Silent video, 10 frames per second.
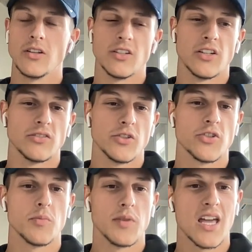you know
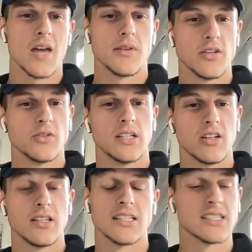you should be happy you did
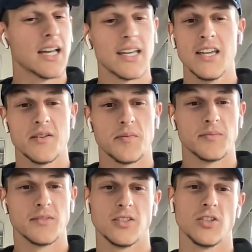all this and i
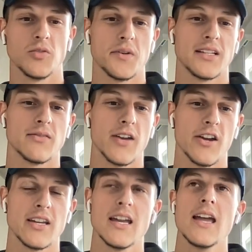am you know but it's
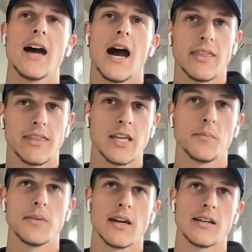very i
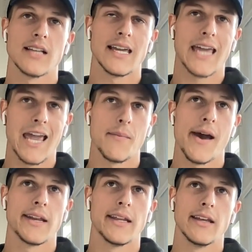think because i came
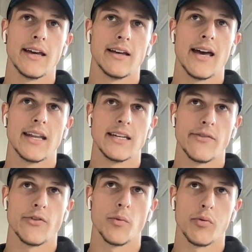at it at a
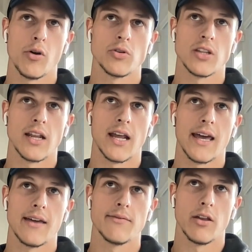different approach that i
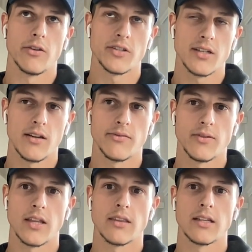had other stuff
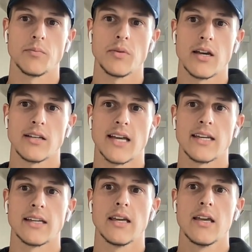i think because
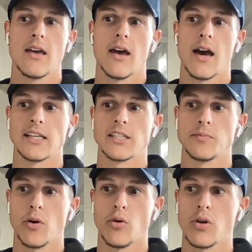i i
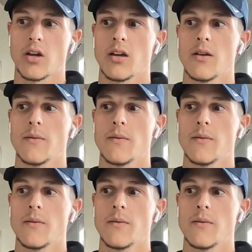spoke